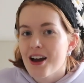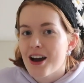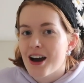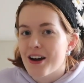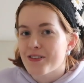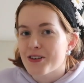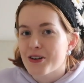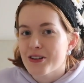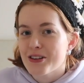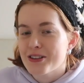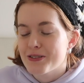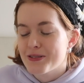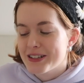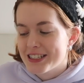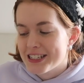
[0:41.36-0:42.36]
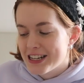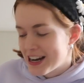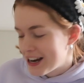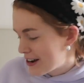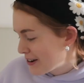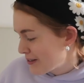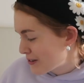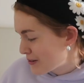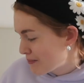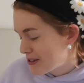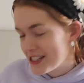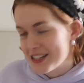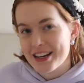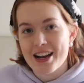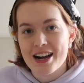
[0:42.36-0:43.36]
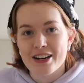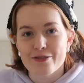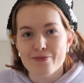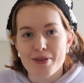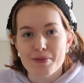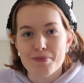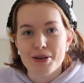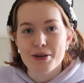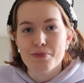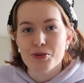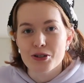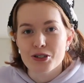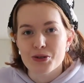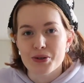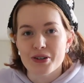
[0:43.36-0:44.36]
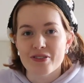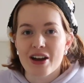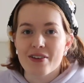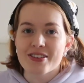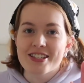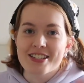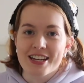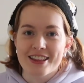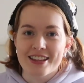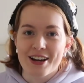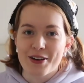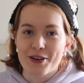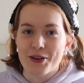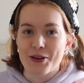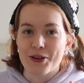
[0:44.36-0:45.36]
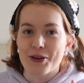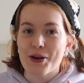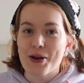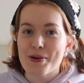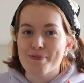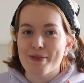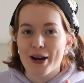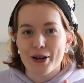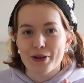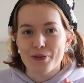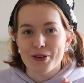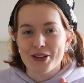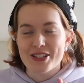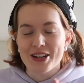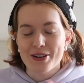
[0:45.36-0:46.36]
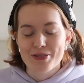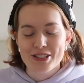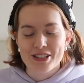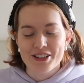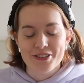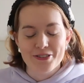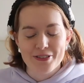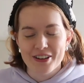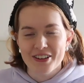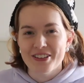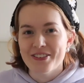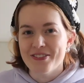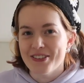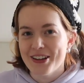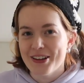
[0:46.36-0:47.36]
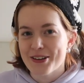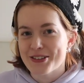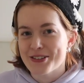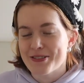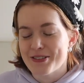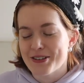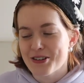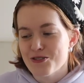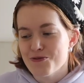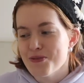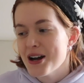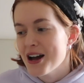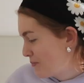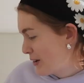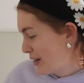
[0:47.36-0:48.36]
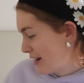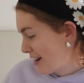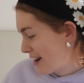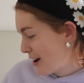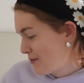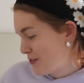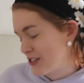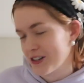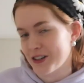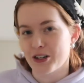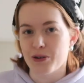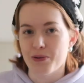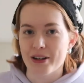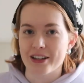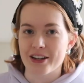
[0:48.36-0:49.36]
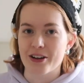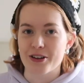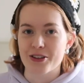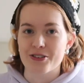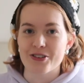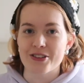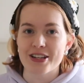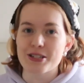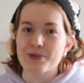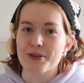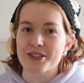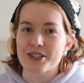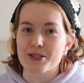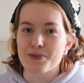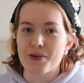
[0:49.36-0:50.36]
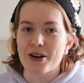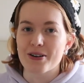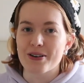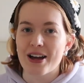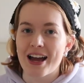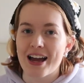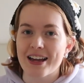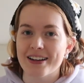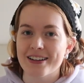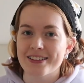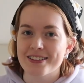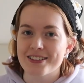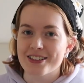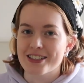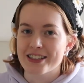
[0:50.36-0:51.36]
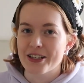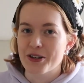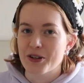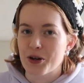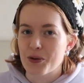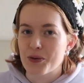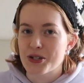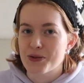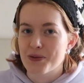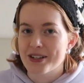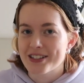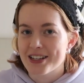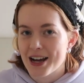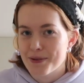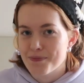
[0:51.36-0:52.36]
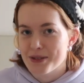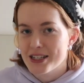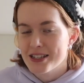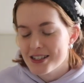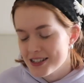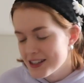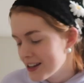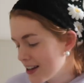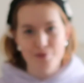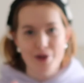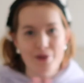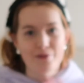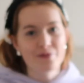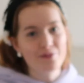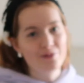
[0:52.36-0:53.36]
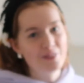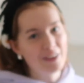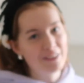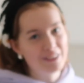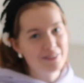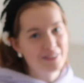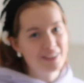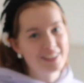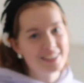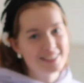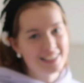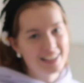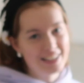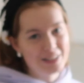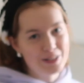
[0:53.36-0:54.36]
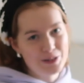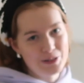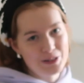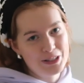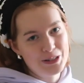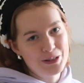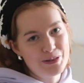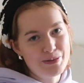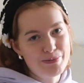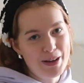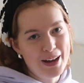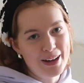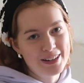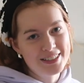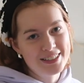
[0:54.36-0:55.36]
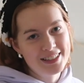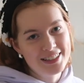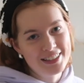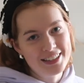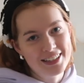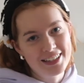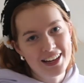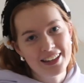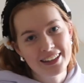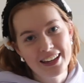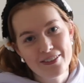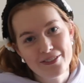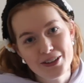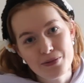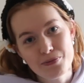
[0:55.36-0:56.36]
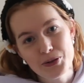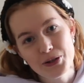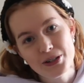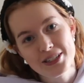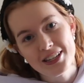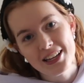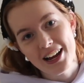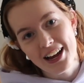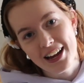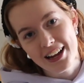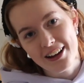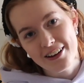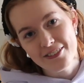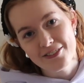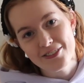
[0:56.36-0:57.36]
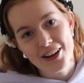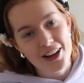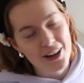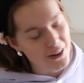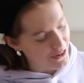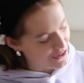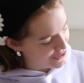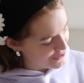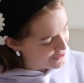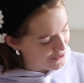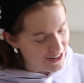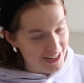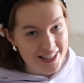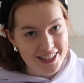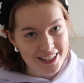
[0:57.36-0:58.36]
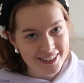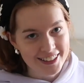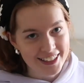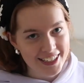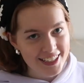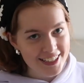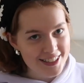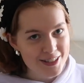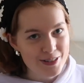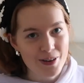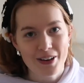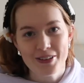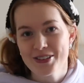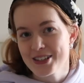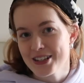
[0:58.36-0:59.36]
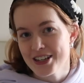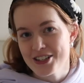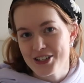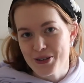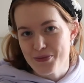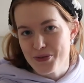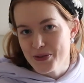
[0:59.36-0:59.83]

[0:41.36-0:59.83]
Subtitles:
I've got the ones that I was missing out of my big book tour. If you haven't seen that, go back and watch that. It was such a fun video to film, but I'm just going to quickly go through these ones as well and just let you know which ones I missed. But I'm very excited to talk to you about the 11 books that I have got recently, so I'm just going to jump